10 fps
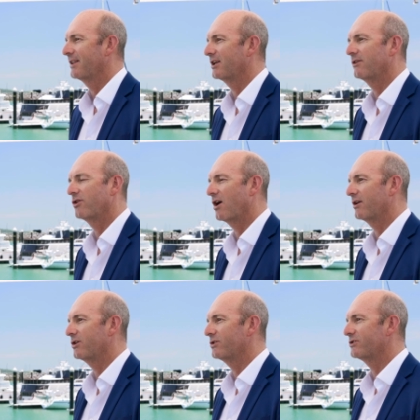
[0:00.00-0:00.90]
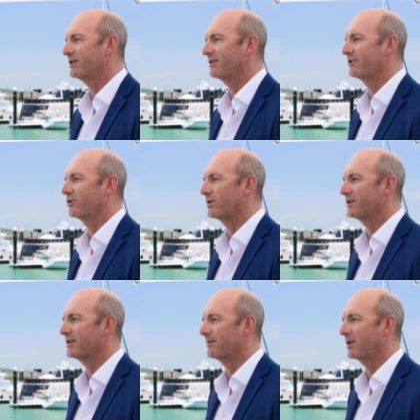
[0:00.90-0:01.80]
that if you don't use it, there's
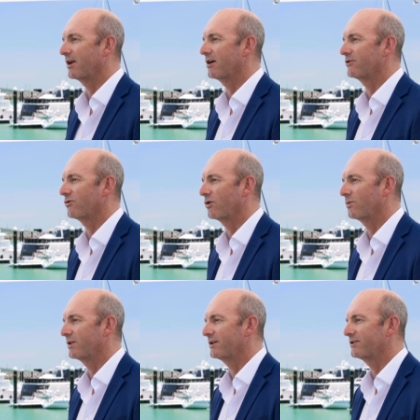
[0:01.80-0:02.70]
always something that goes wrong with